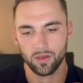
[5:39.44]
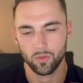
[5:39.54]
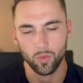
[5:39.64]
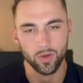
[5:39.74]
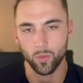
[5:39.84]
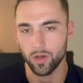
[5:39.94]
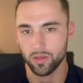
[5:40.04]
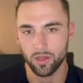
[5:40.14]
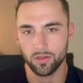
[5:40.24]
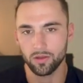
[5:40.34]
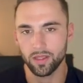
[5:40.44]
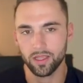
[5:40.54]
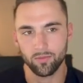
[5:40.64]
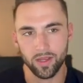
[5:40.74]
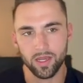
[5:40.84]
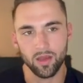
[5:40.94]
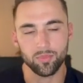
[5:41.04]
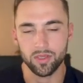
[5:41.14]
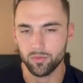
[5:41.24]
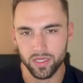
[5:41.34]
one way or the other. Like it might not
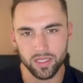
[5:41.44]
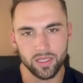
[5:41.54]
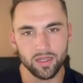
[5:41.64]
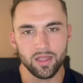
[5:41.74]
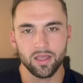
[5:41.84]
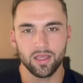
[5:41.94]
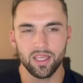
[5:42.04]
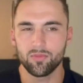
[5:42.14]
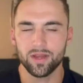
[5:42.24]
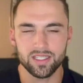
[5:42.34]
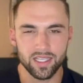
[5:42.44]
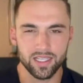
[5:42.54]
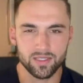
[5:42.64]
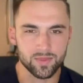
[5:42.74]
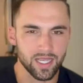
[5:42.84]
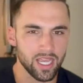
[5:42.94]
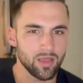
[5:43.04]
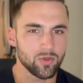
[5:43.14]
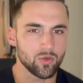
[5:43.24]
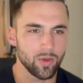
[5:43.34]
be immediate, it might take some
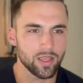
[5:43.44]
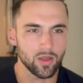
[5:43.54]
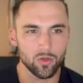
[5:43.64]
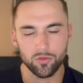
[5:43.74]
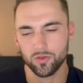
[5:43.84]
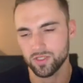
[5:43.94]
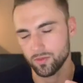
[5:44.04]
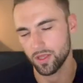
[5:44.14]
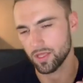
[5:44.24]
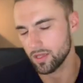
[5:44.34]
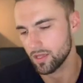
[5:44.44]
time, and you might go through some like